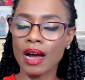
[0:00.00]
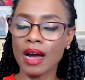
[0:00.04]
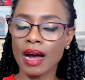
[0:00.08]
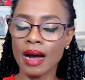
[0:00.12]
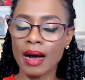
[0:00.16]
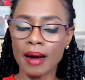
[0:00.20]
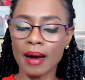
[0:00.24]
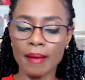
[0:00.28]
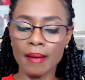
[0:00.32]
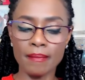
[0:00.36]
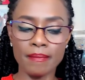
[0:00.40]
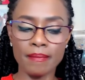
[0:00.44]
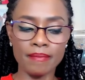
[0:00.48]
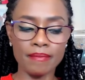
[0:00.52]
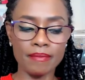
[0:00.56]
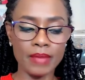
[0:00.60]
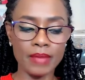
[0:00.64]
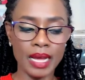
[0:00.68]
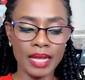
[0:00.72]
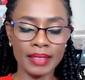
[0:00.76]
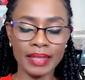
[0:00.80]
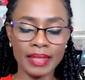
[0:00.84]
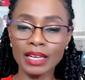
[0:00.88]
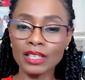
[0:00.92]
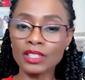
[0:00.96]
And
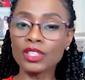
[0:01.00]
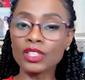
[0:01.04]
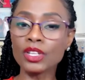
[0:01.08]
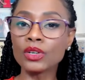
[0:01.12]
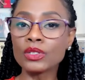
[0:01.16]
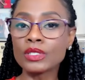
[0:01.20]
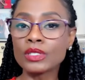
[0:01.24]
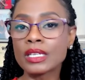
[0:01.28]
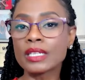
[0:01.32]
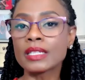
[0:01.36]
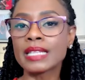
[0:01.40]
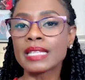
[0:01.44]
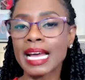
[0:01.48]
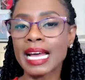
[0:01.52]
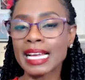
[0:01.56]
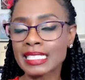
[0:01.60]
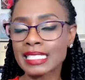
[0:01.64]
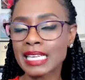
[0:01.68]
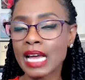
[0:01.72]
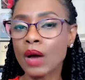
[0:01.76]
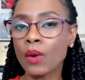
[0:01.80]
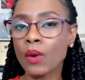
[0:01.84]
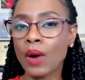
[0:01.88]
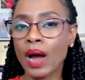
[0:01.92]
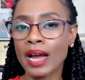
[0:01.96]
that those are
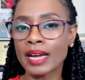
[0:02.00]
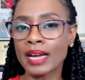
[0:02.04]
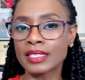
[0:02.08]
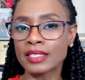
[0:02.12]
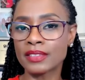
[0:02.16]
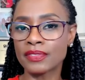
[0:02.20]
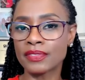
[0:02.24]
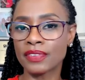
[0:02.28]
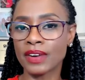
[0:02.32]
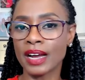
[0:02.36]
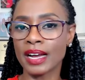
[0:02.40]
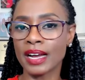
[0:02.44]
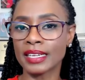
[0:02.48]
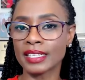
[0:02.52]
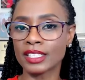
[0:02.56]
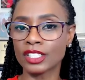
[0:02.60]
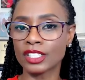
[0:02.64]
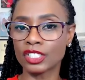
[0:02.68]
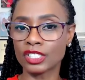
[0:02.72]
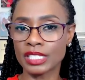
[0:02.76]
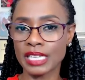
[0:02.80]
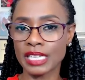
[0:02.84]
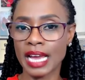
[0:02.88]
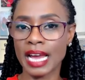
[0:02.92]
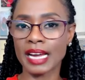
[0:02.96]
that's how I define
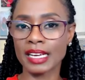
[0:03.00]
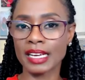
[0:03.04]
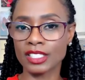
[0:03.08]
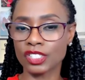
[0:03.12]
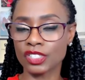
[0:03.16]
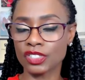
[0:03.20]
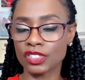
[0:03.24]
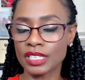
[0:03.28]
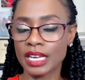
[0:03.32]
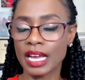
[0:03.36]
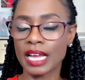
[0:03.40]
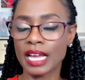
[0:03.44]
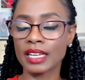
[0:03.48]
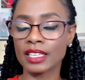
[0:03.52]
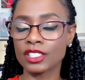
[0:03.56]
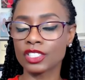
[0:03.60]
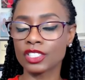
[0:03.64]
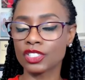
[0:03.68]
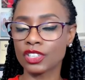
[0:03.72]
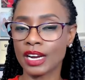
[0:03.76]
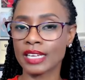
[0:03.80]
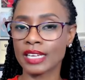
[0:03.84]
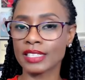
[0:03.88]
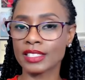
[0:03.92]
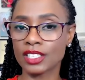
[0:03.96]
your tags, your
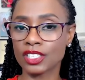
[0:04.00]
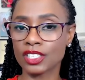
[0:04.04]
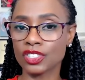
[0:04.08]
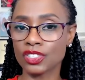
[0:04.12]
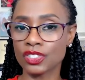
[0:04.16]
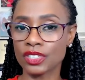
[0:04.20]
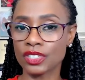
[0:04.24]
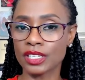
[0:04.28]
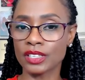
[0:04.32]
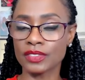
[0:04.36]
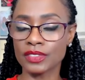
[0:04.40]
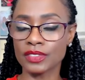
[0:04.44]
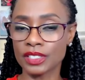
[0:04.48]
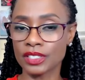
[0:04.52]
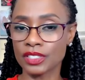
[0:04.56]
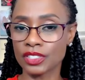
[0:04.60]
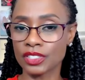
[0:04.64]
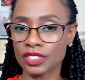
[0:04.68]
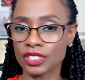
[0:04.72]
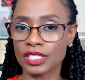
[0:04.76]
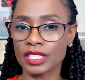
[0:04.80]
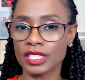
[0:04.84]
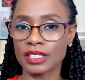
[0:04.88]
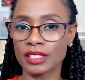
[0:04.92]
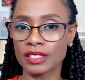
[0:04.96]
talents, your assets, your gifts, and your
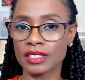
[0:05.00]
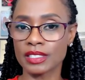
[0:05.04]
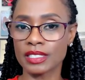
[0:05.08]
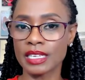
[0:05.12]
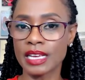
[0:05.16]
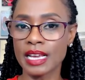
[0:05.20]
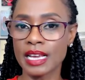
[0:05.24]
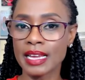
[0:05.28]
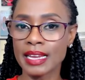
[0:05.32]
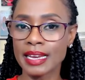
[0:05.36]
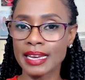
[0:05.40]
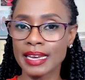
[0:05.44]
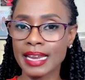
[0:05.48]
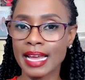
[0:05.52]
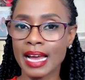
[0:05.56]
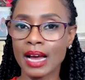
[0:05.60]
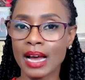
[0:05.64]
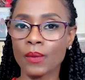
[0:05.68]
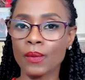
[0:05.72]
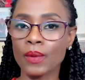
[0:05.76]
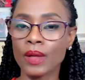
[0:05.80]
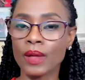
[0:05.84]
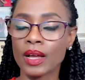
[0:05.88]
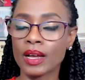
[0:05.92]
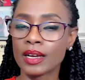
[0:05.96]
skills.
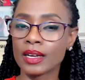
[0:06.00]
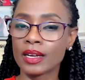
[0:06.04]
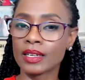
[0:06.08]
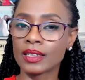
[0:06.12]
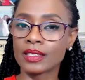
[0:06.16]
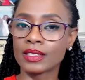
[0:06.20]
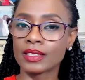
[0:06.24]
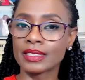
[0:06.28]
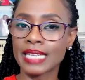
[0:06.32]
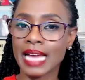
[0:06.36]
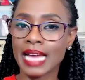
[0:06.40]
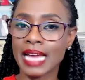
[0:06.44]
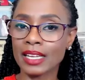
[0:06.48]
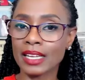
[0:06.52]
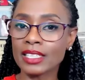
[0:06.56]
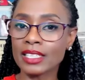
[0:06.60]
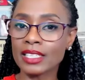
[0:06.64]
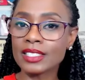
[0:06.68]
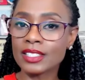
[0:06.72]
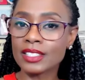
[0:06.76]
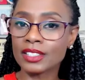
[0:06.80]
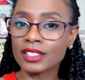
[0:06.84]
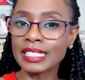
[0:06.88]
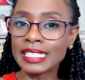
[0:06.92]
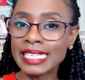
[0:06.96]
Now,
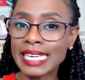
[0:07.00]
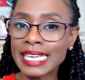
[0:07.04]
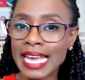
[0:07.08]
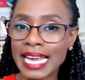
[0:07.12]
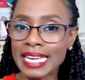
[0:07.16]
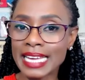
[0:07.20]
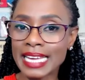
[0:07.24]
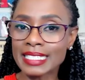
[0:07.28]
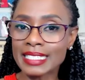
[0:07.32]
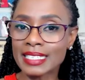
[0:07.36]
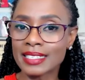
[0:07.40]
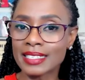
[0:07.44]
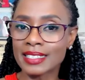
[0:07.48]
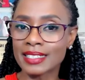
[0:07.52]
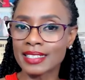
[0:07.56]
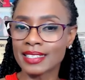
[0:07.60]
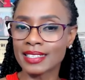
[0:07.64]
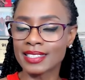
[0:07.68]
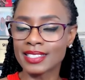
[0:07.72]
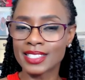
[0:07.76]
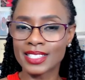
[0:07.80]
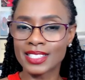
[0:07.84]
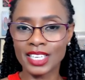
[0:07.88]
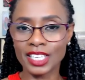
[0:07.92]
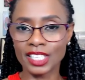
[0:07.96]
talents are innate,
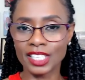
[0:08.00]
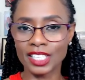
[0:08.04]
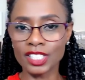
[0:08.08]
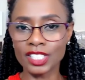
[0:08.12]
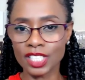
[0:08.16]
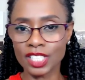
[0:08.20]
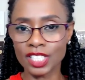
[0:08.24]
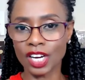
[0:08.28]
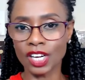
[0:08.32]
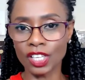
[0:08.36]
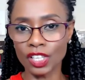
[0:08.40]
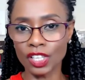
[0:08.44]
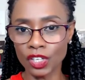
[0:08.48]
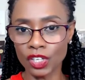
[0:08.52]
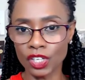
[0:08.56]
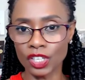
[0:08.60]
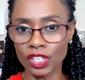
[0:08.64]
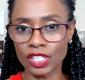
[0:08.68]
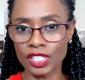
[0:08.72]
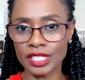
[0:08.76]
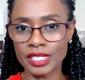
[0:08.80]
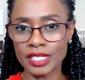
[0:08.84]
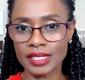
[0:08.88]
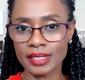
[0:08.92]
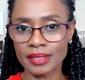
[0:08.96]
skills are
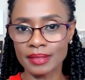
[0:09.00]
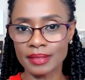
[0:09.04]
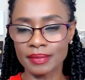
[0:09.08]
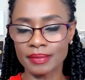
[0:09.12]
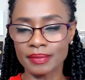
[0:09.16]
learned.